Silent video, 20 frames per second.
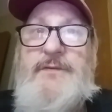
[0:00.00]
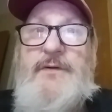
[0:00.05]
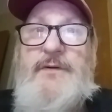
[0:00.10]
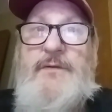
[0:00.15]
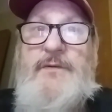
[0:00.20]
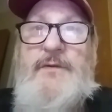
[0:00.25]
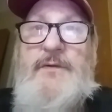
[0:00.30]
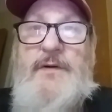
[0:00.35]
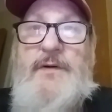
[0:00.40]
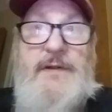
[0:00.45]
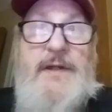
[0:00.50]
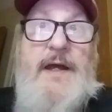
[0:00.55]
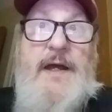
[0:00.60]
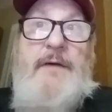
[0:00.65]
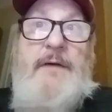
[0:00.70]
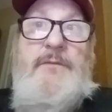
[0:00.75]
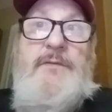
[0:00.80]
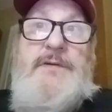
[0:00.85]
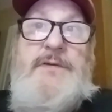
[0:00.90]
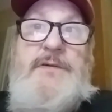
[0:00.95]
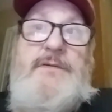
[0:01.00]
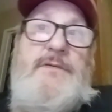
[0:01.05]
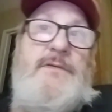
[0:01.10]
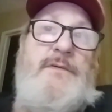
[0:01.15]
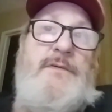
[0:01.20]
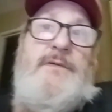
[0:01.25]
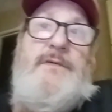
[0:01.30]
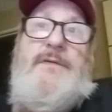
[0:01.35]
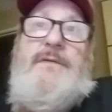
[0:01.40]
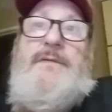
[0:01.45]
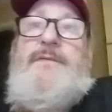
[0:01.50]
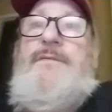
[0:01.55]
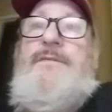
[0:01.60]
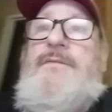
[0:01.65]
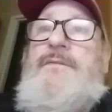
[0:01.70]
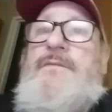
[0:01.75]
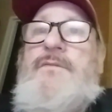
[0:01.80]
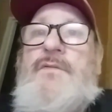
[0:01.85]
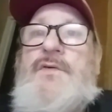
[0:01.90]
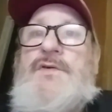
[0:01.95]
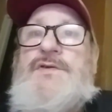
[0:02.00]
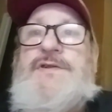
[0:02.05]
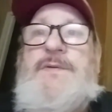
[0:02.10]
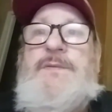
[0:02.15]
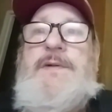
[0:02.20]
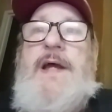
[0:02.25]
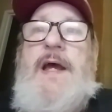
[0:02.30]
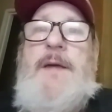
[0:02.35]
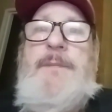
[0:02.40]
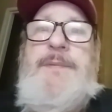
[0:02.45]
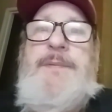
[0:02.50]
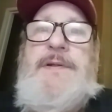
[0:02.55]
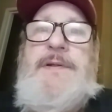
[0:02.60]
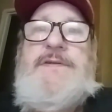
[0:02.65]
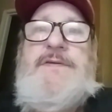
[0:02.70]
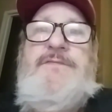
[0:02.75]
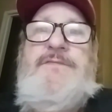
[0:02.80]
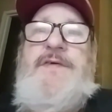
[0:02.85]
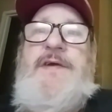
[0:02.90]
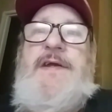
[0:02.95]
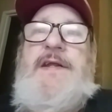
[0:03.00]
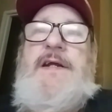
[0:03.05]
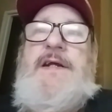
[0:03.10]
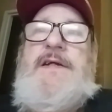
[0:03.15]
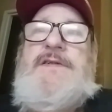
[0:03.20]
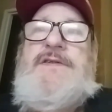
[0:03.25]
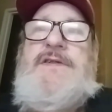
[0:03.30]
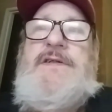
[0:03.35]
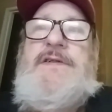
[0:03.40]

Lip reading: So, yeah, we'll see what happens in Phoenix,